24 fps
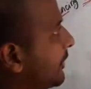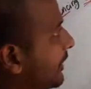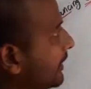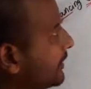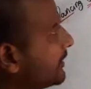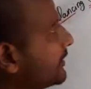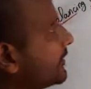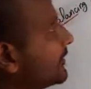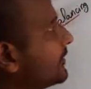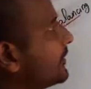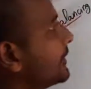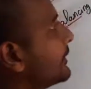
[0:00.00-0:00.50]

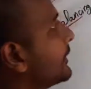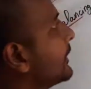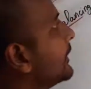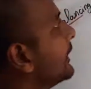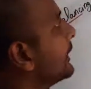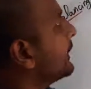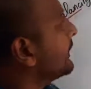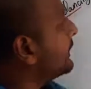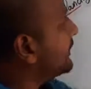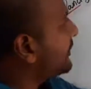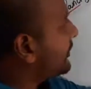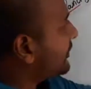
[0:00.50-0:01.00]
but
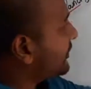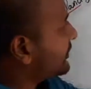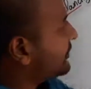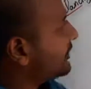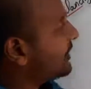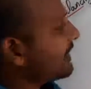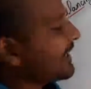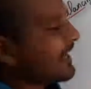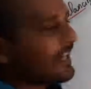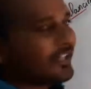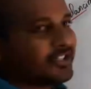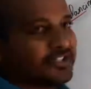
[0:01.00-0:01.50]
this is the
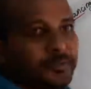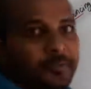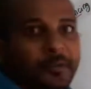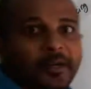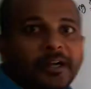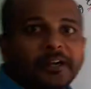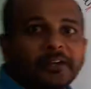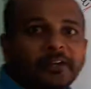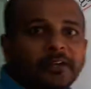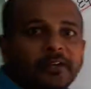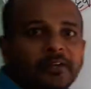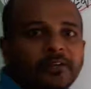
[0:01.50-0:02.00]
last
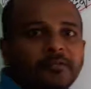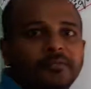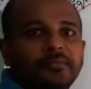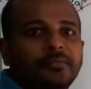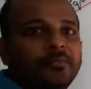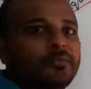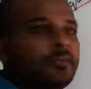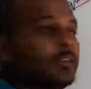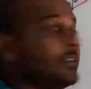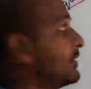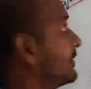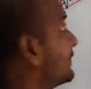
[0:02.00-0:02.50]
part of
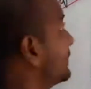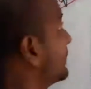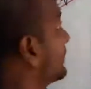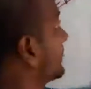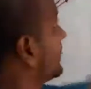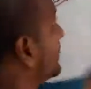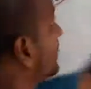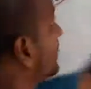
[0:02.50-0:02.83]
this